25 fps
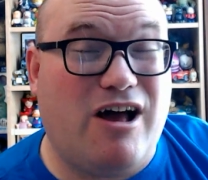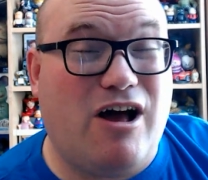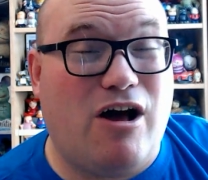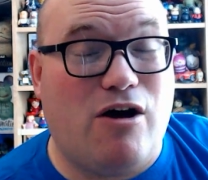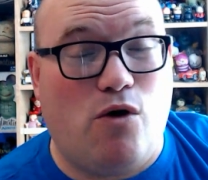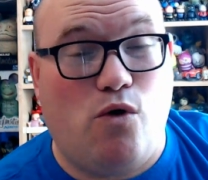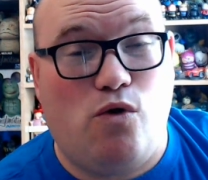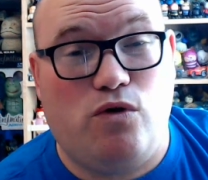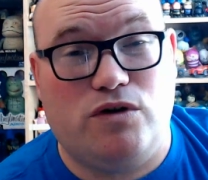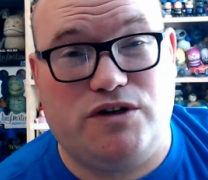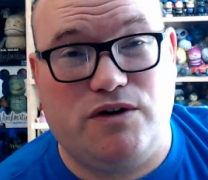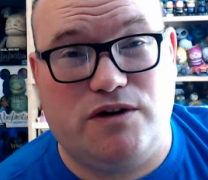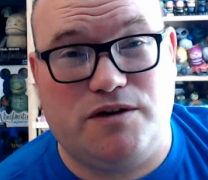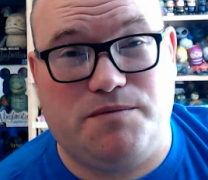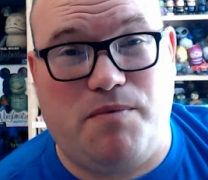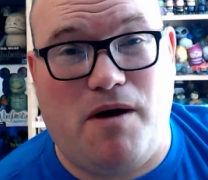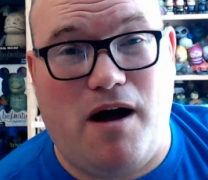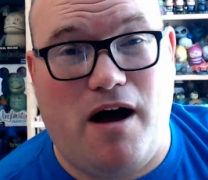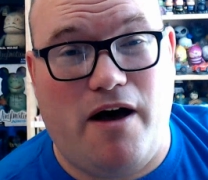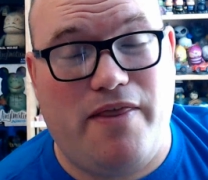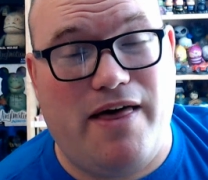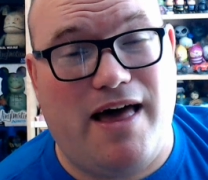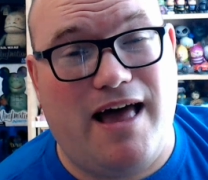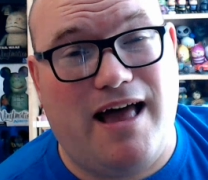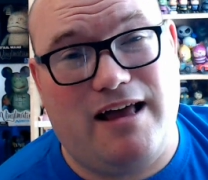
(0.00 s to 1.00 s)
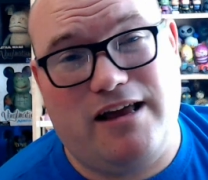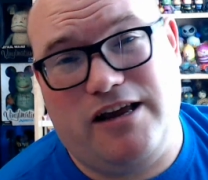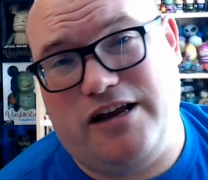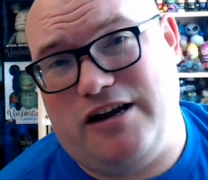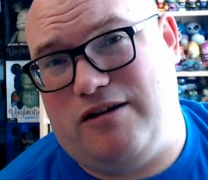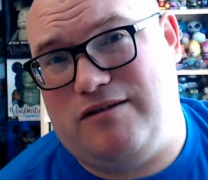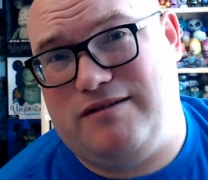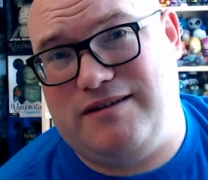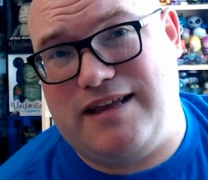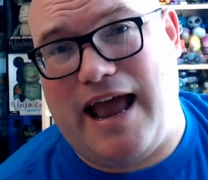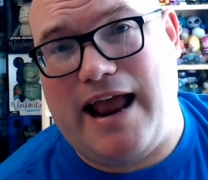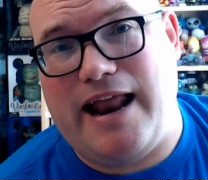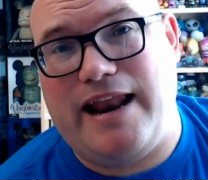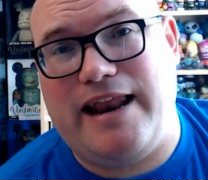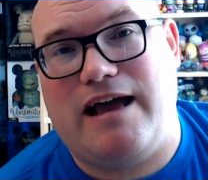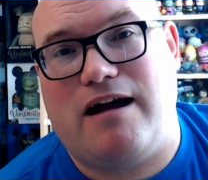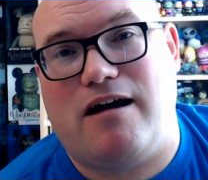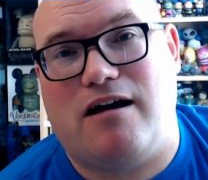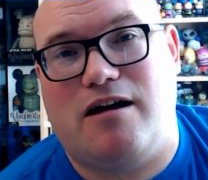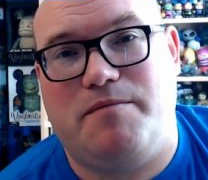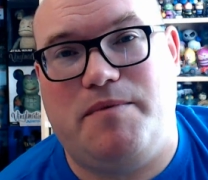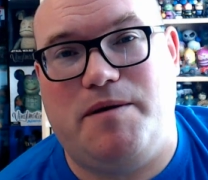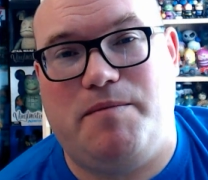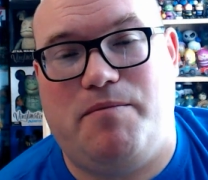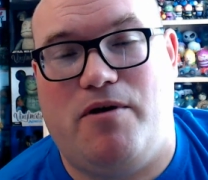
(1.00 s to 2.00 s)
Also, as part of that, you know, daily I'm going
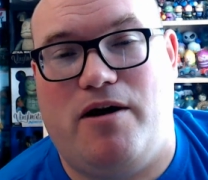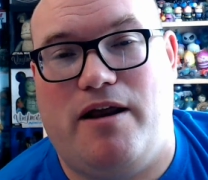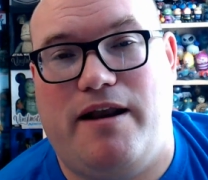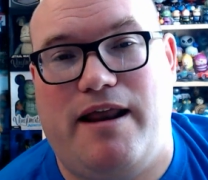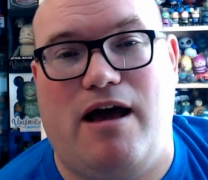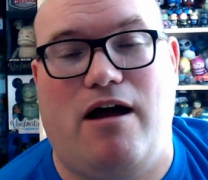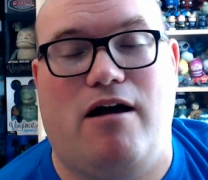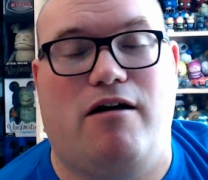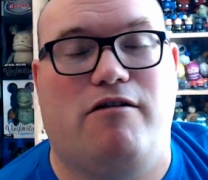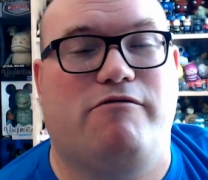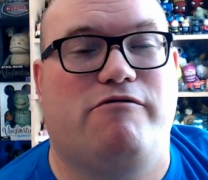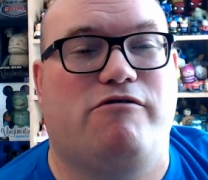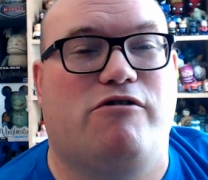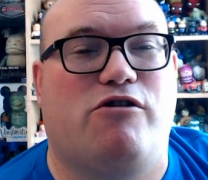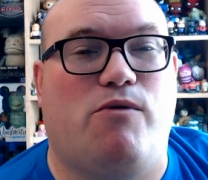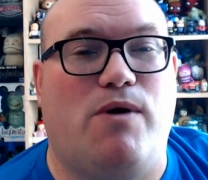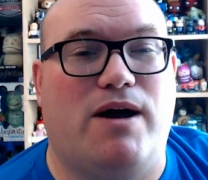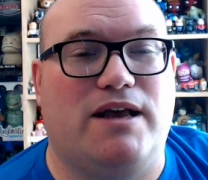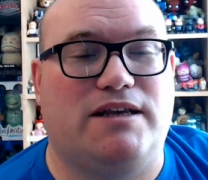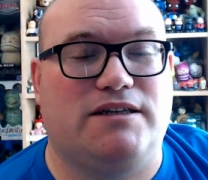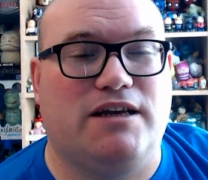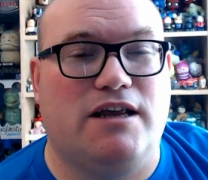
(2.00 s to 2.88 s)
to be putting out a request.